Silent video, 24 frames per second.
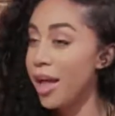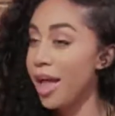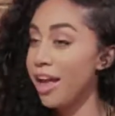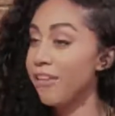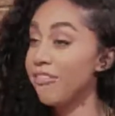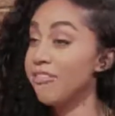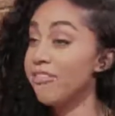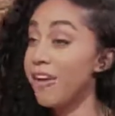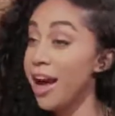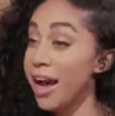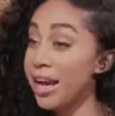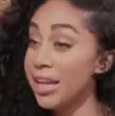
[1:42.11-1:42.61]

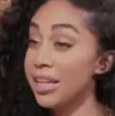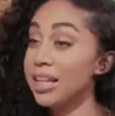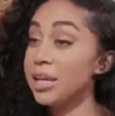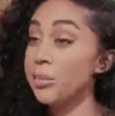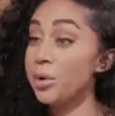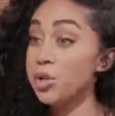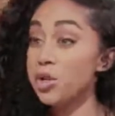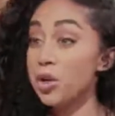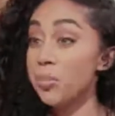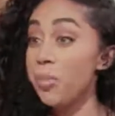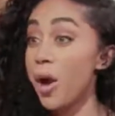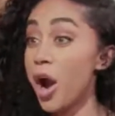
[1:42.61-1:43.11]
And finally,
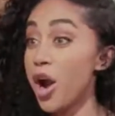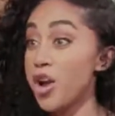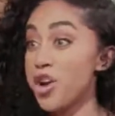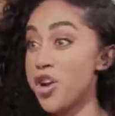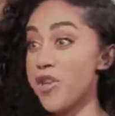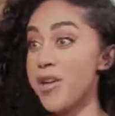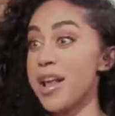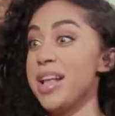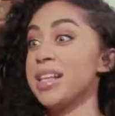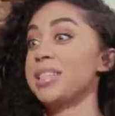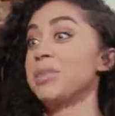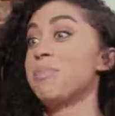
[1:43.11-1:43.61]
when your
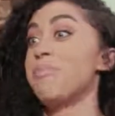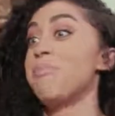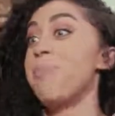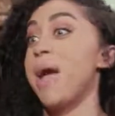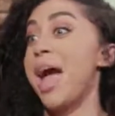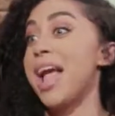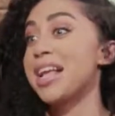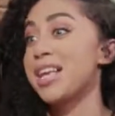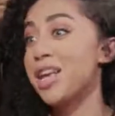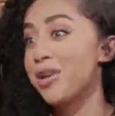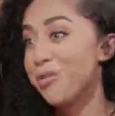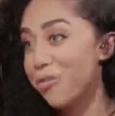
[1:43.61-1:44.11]
partner is
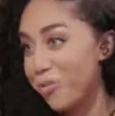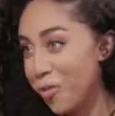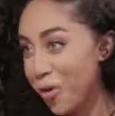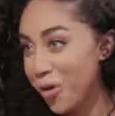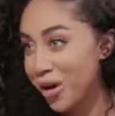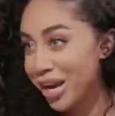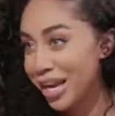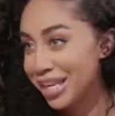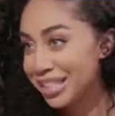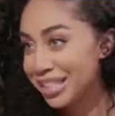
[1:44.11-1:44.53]
begging for